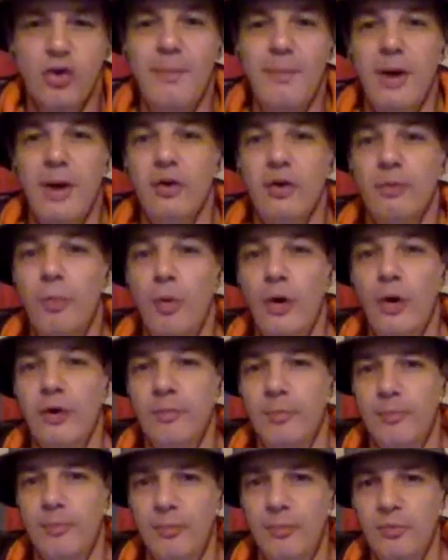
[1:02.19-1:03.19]
bonus point
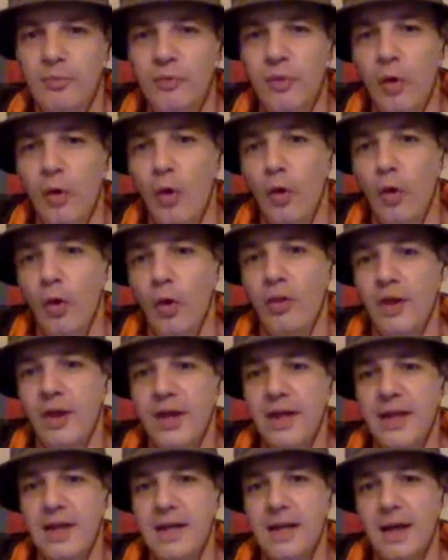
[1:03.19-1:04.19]
for
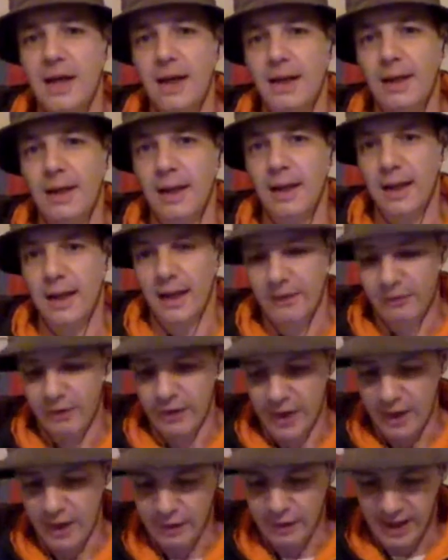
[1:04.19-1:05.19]
the
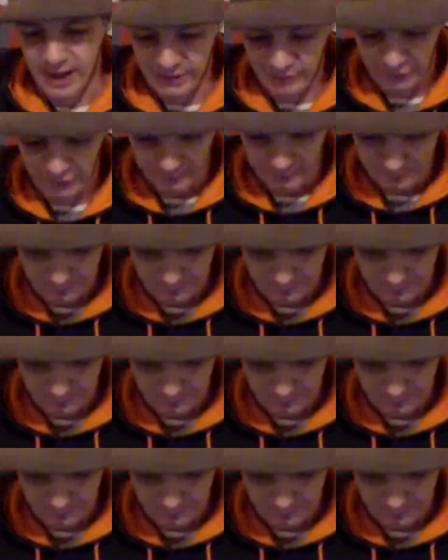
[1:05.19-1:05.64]
Hurricanes